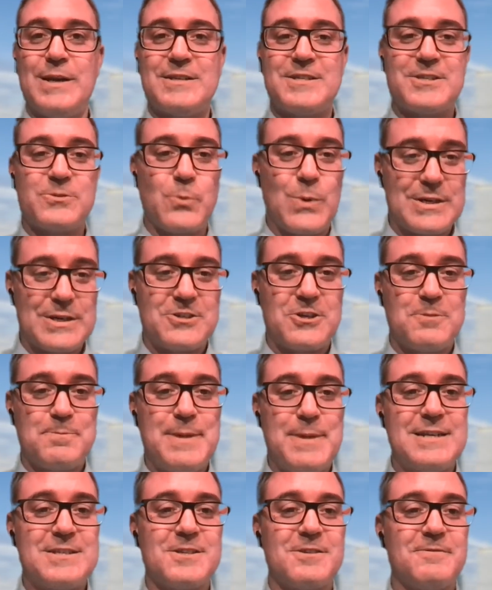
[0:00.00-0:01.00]

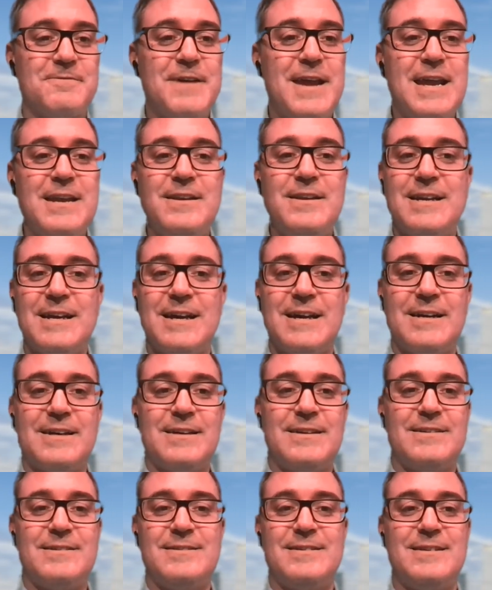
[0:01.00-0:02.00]
Western
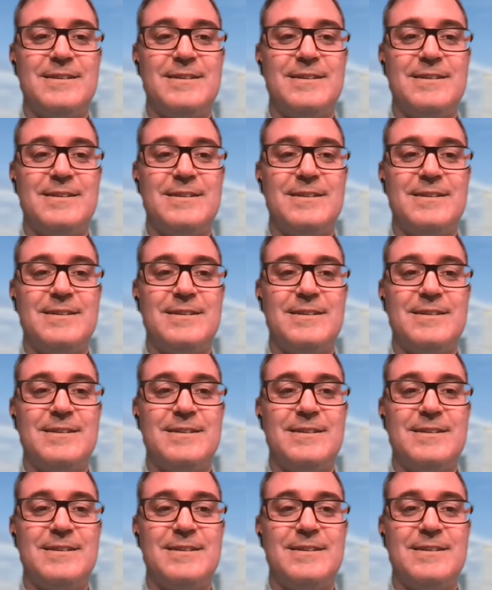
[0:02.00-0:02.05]
Pennsylvania,